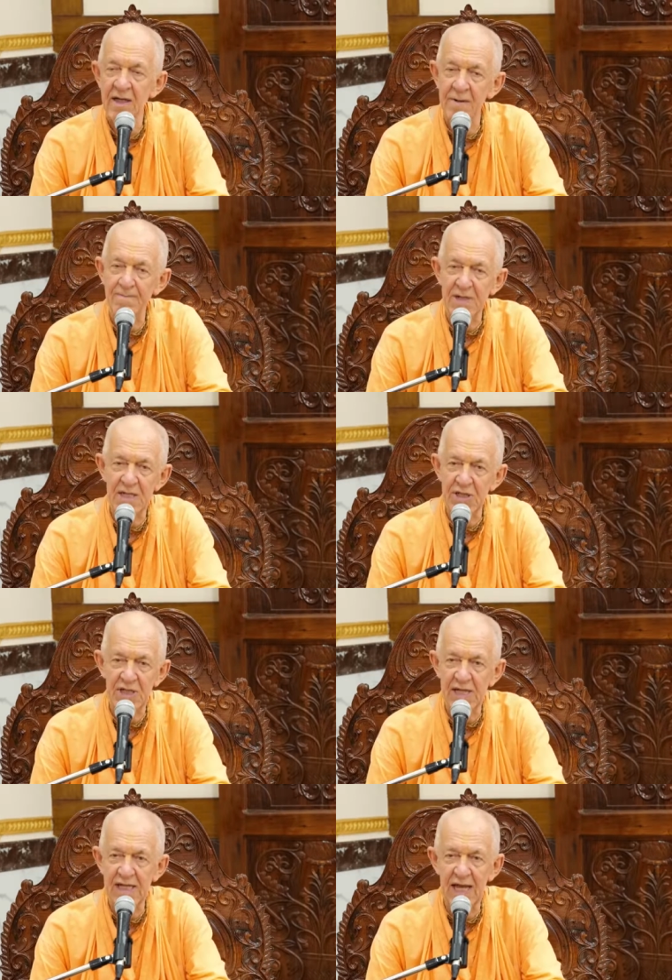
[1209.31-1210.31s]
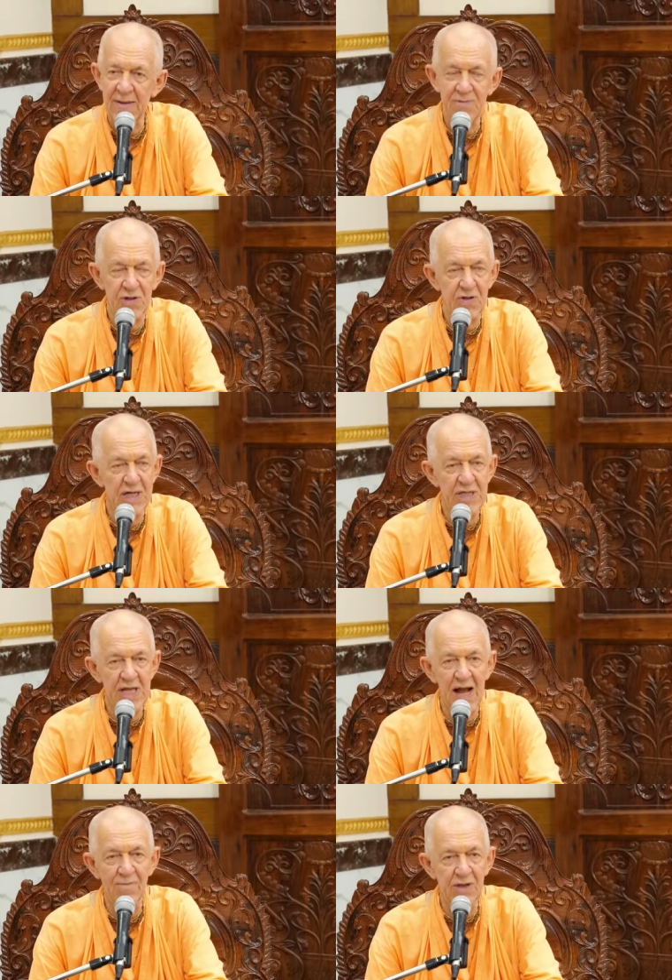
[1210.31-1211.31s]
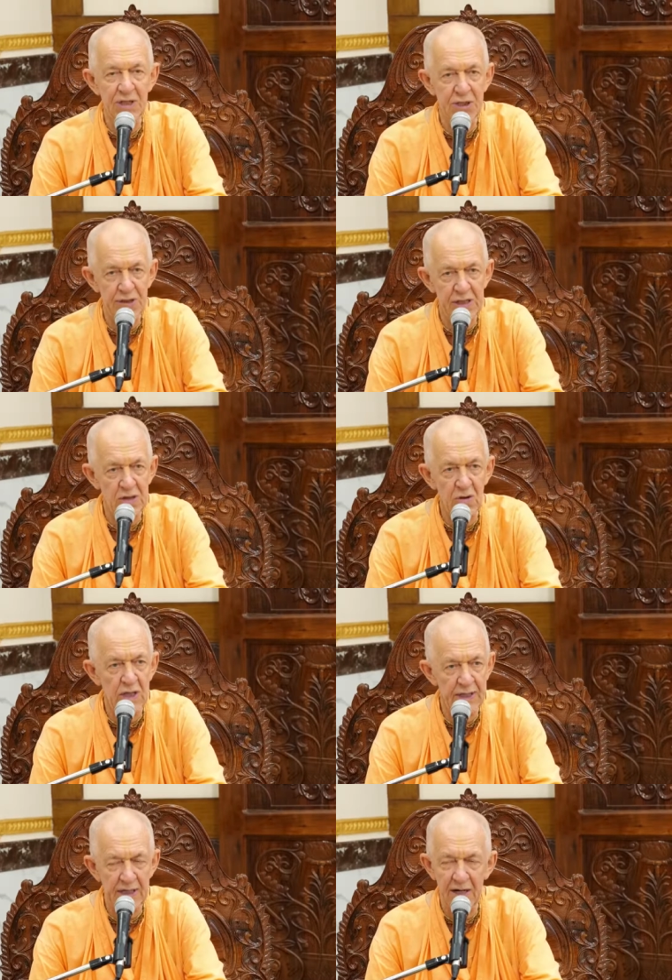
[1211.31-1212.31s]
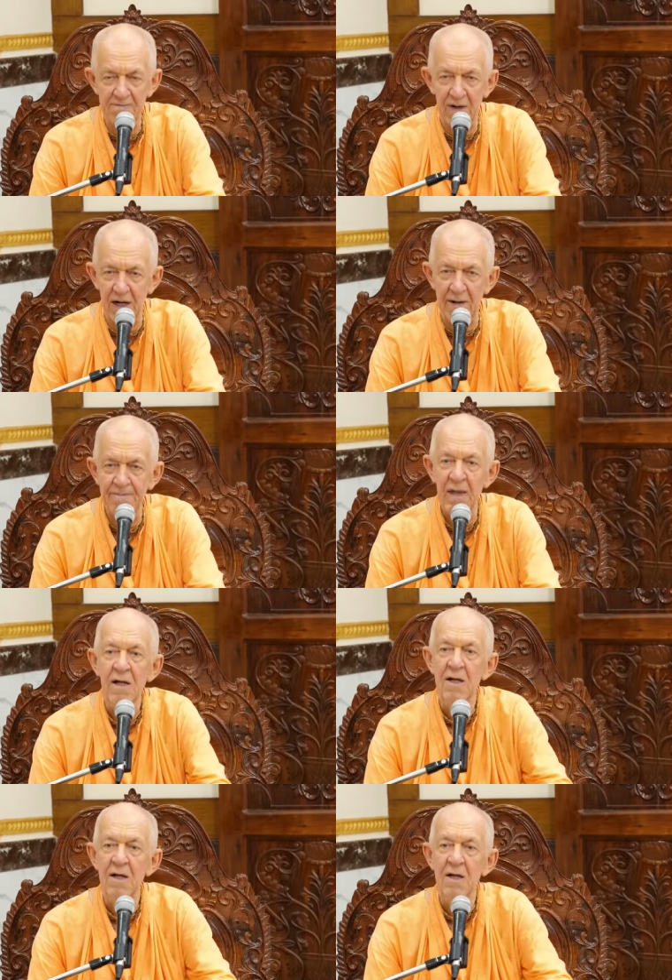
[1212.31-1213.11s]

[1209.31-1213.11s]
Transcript: it appears he came to establish the Yuga Dharma.